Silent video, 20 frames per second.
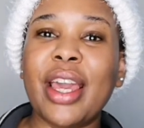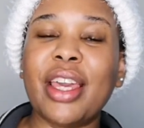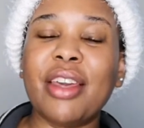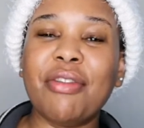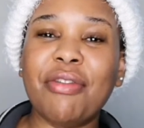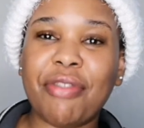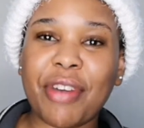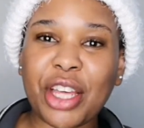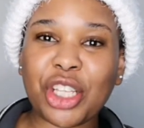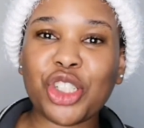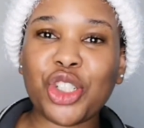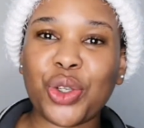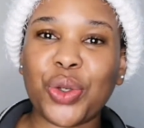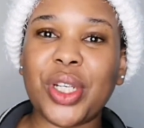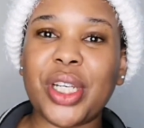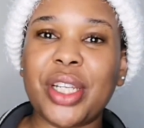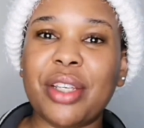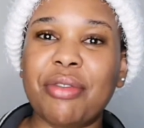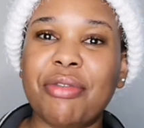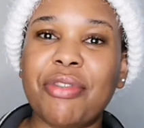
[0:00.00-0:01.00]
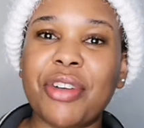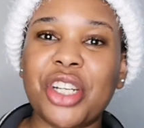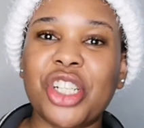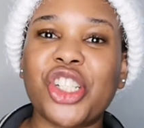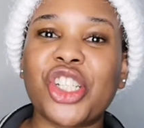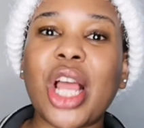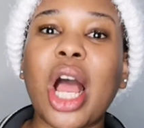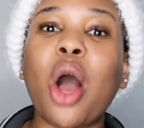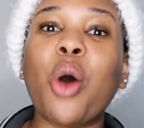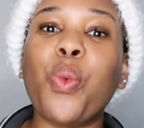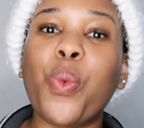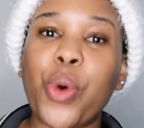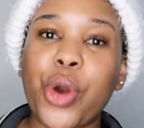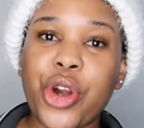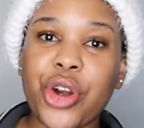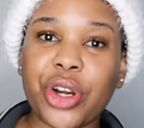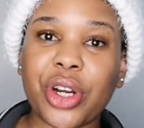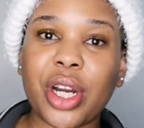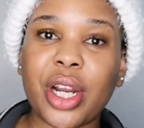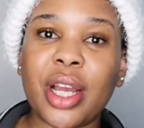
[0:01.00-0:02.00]
eventually finish our
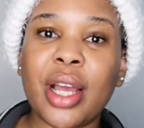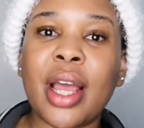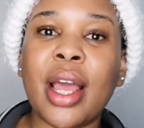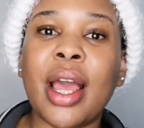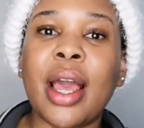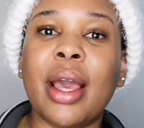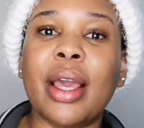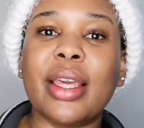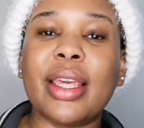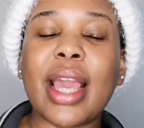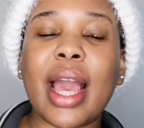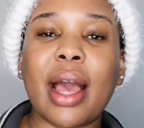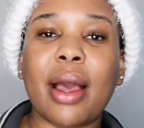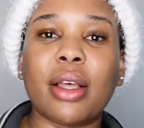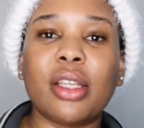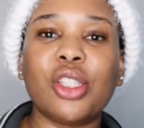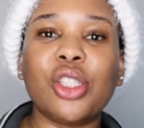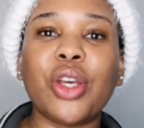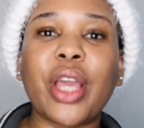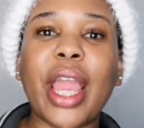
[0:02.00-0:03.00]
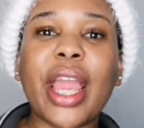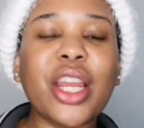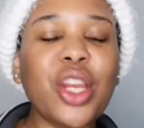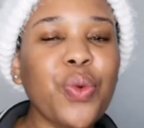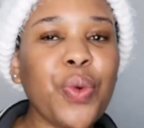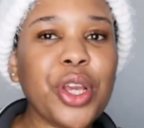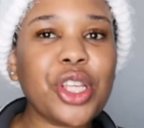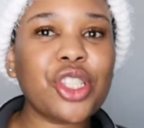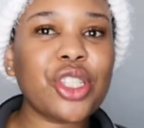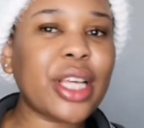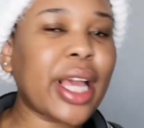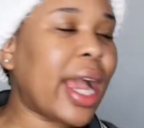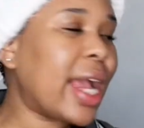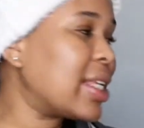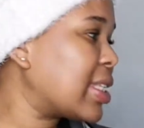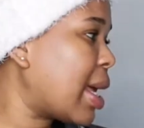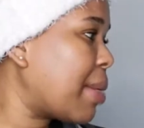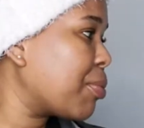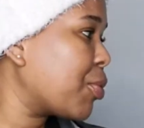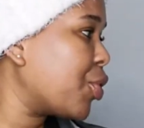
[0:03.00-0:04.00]
work. Yeah, so anyways, you
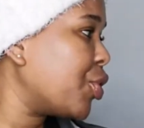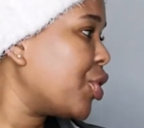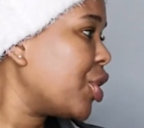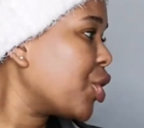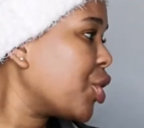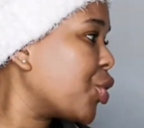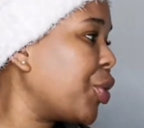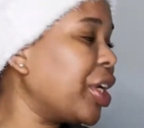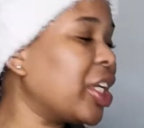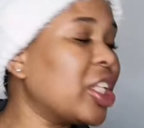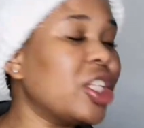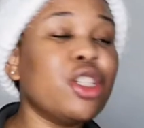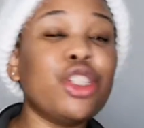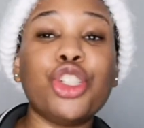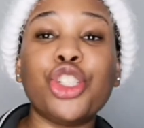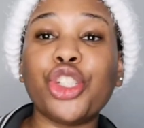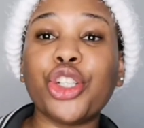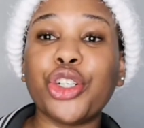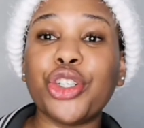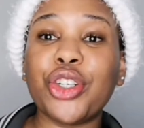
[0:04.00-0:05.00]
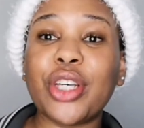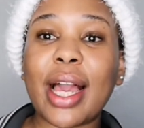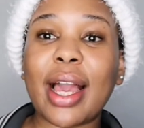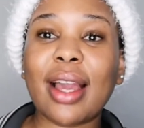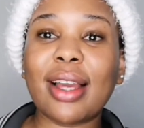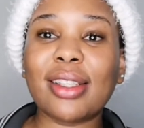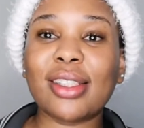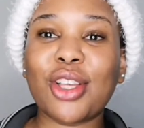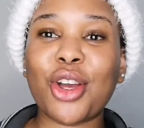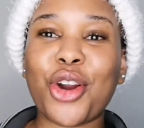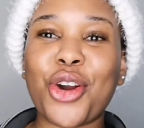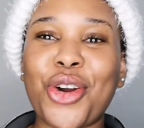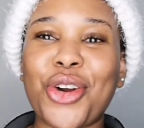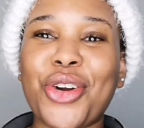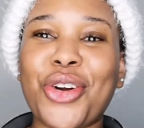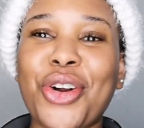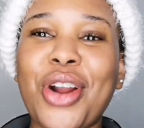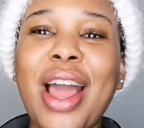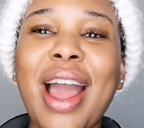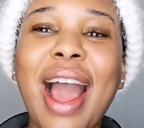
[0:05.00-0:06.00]
guys, I'm gonna quickly show you guys
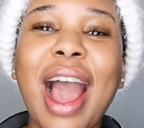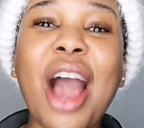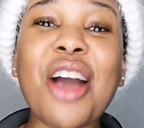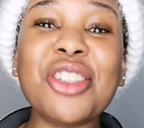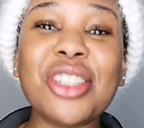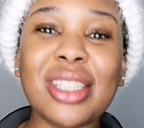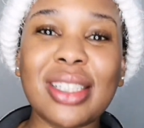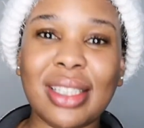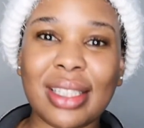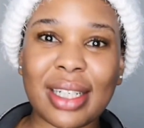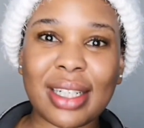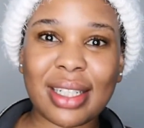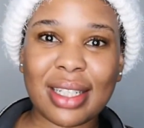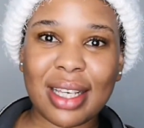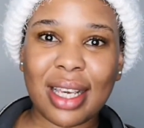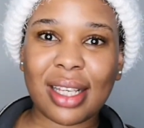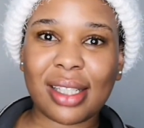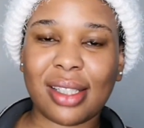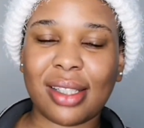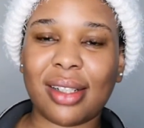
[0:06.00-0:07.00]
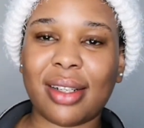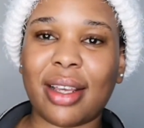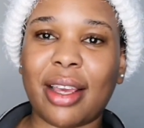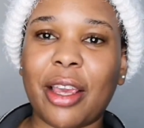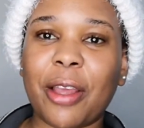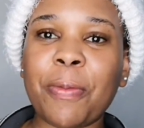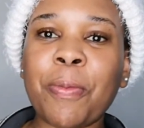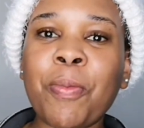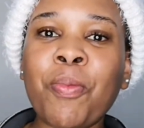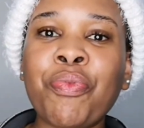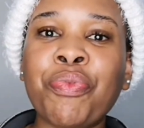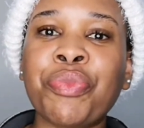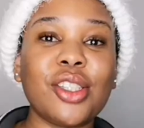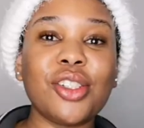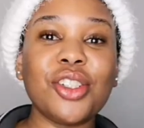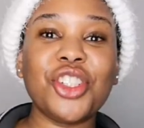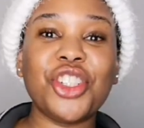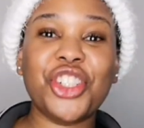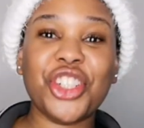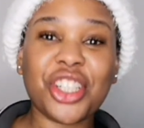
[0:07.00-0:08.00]
her how she did yesterday.
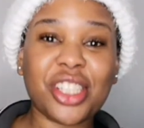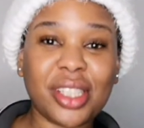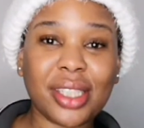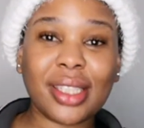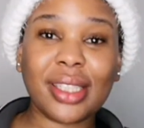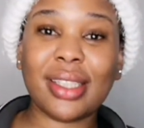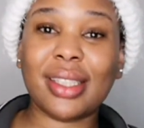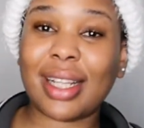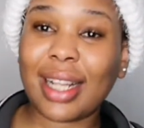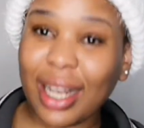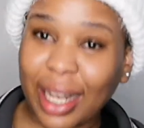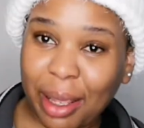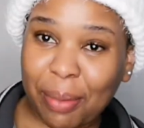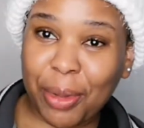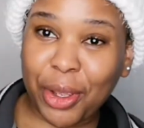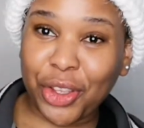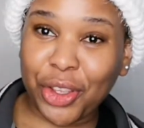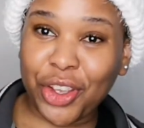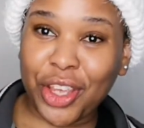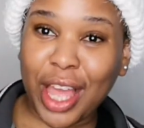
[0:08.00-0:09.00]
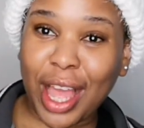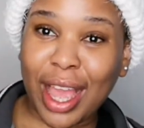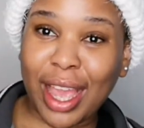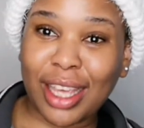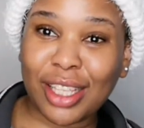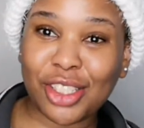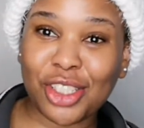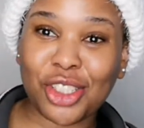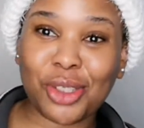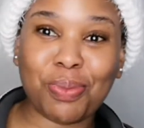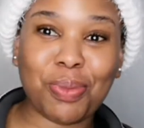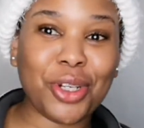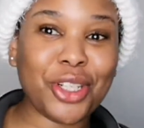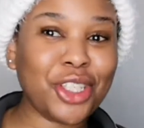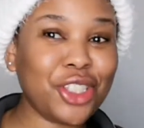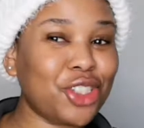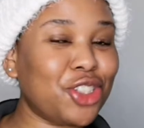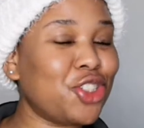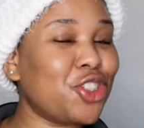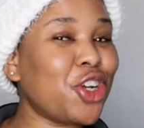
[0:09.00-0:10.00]
So just a disclaimer, you guys,
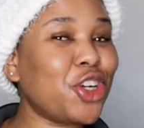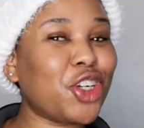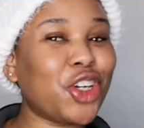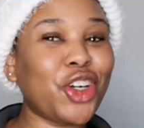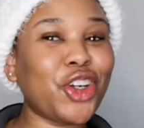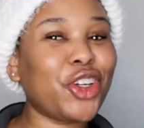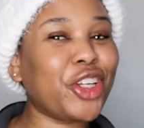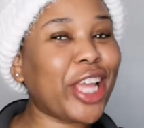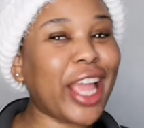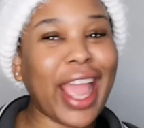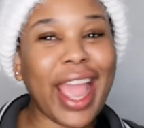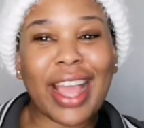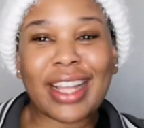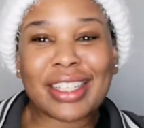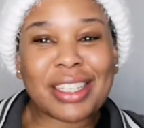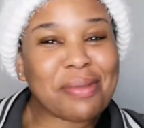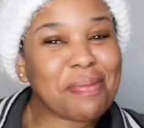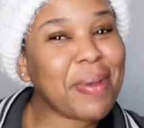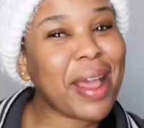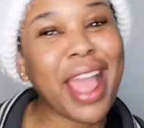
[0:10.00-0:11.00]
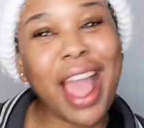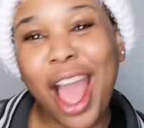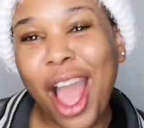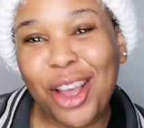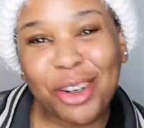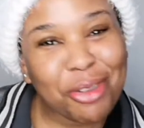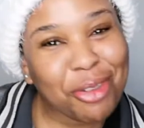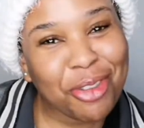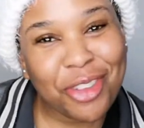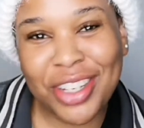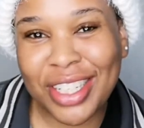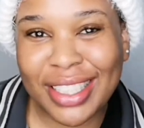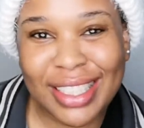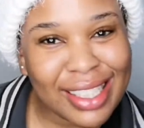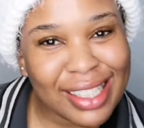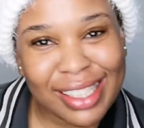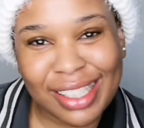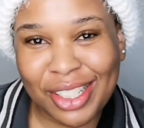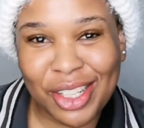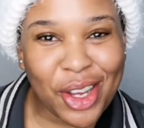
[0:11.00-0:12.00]
please do not look at my
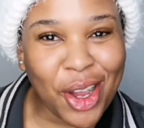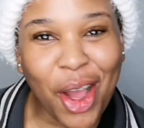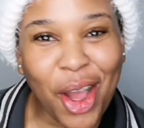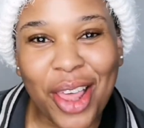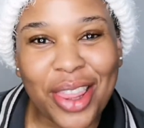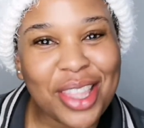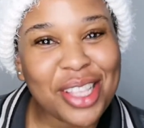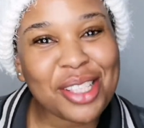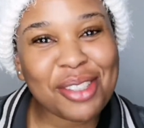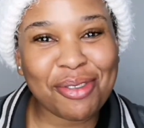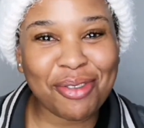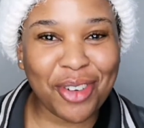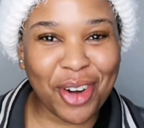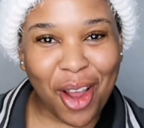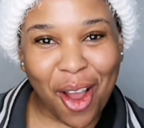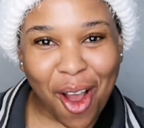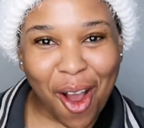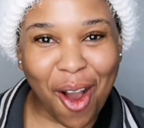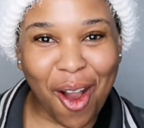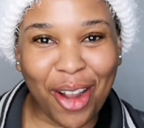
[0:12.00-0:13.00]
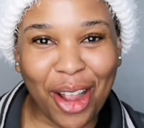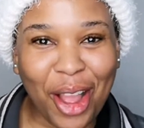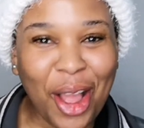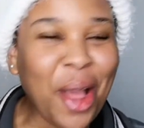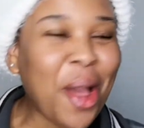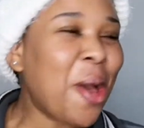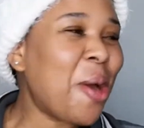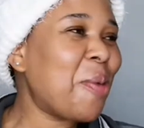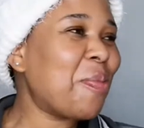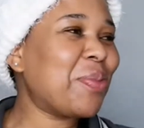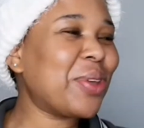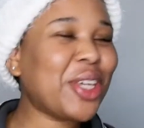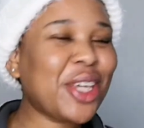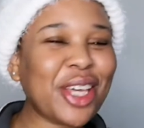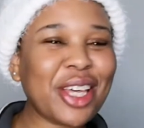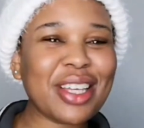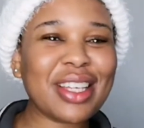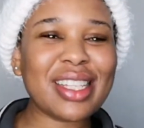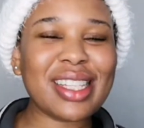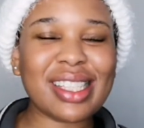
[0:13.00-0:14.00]
outfits on this vlog
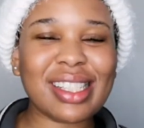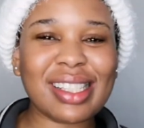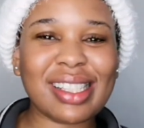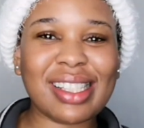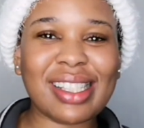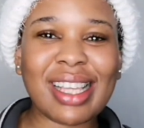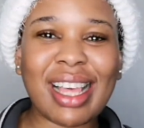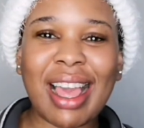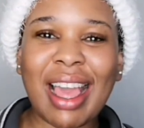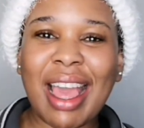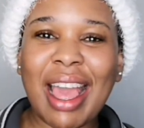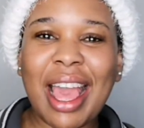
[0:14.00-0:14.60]
because